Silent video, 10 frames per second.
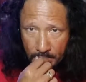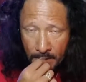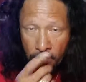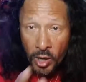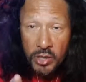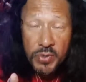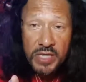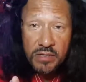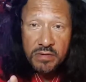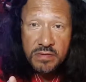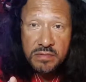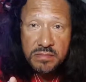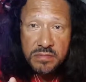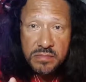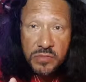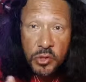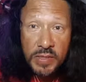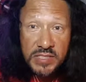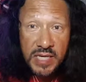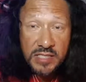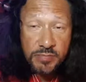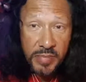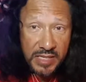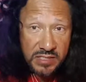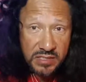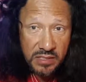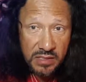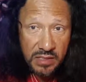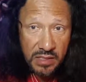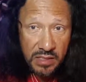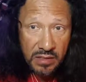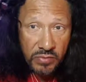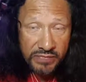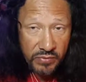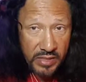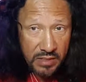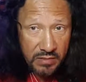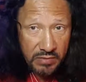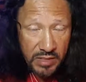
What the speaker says: Mark Rieger, USA's best referee.